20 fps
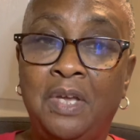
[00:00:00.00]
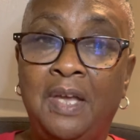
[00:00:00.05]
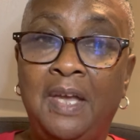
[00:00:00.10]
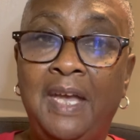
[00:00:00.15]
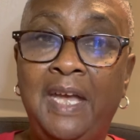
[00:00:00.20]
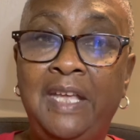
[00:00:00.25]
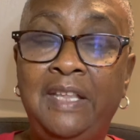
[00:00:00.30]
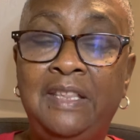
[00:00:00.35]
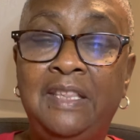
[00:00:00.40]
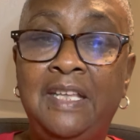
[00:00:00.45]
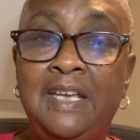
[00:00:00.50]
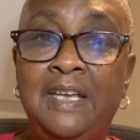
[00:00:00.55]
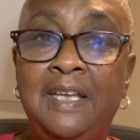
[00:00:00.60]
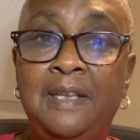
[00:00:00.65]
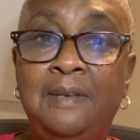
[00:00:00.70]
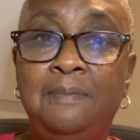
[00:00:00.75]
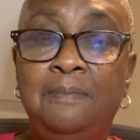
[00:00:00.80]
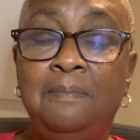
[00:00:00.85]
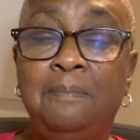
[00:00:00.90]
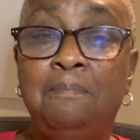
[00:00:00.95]
and
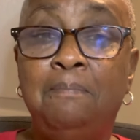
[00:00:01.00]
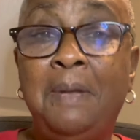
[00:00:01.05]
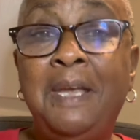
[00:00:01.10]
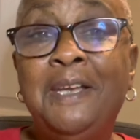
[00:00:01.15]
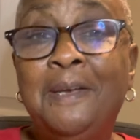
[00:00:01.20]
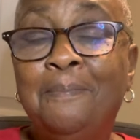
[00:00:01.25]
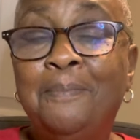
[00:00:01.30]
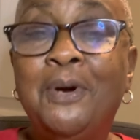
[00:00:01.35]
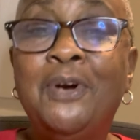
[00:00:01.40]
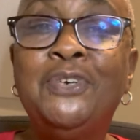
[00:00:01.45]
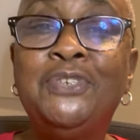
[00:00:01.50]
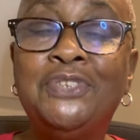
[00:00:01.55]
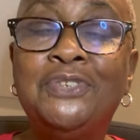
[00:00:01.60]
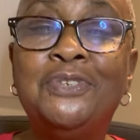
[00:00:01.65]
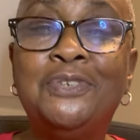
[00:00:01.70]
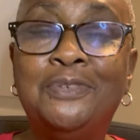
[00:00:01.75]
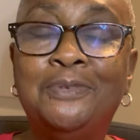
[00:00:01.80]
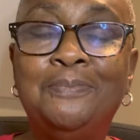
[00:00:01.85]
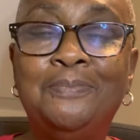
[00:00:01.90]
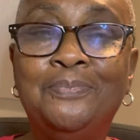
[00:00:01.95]
then make it
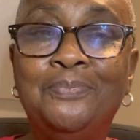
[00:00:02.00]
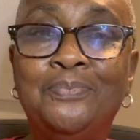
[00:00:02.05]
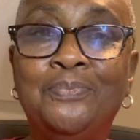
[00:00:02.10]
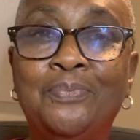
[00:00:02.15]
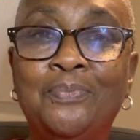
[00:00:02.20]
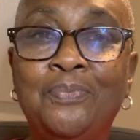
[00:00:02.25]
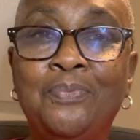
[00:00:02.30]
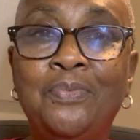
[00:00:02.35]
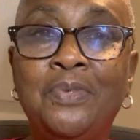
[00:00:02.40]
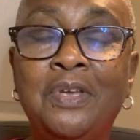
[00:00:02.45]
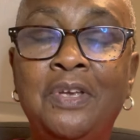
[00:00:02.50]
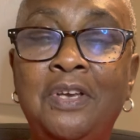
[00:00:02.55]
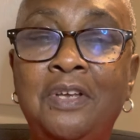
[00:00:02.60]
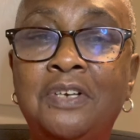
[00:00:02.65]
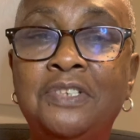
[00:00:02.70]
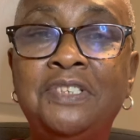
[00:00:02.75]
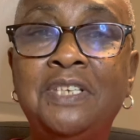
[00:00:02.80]
personal. You know,